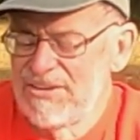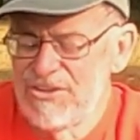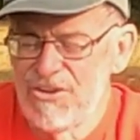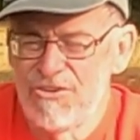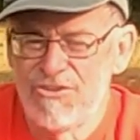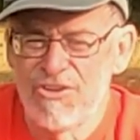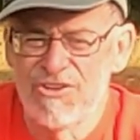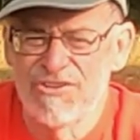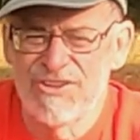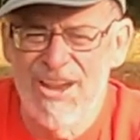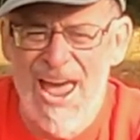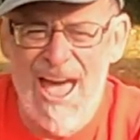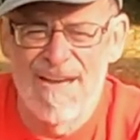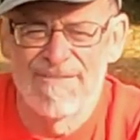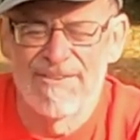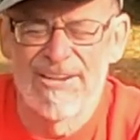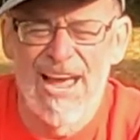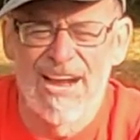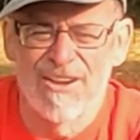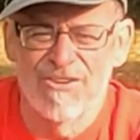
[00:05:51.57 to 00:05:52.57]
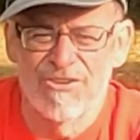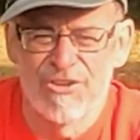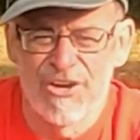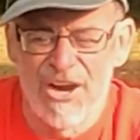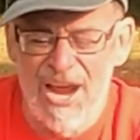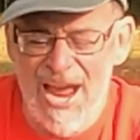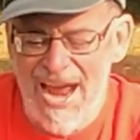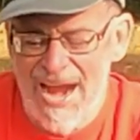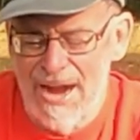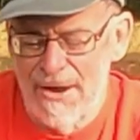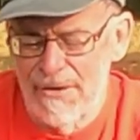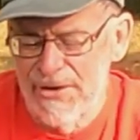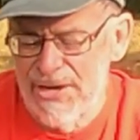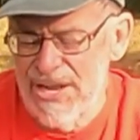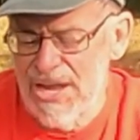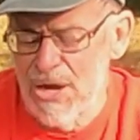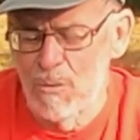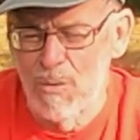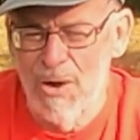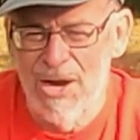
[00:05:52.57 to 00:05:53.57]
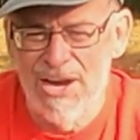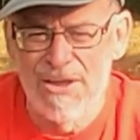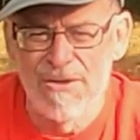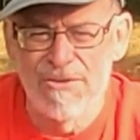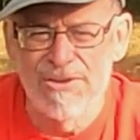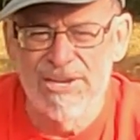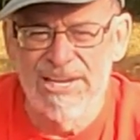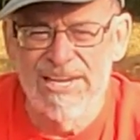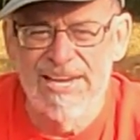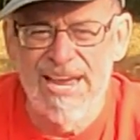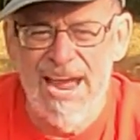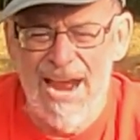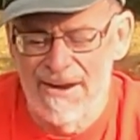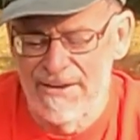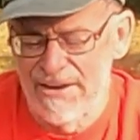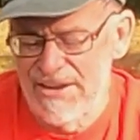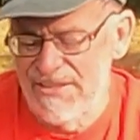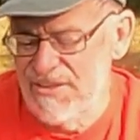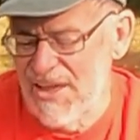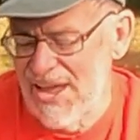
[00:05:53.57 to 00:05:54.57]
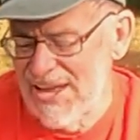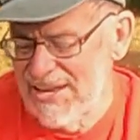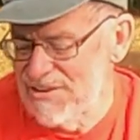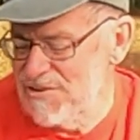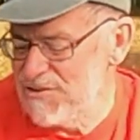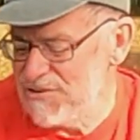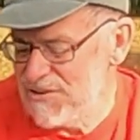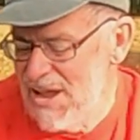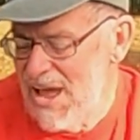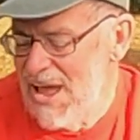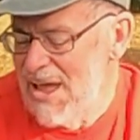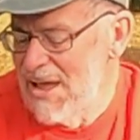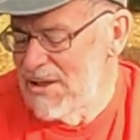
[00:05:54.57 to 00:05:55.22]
to just have an extra area where you can carry things.